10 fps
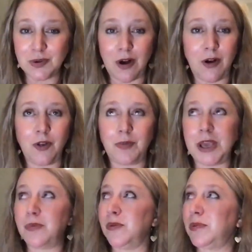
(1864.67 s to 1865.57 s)
all the
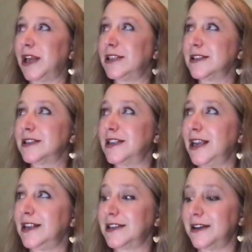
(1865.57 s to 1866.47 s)
people, places,
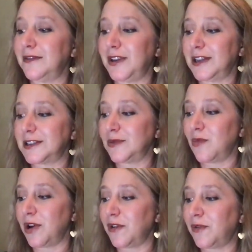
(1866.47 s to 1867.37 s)
things, and events, the
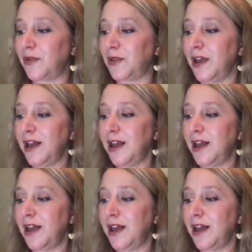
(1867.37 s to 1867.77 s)
wonderful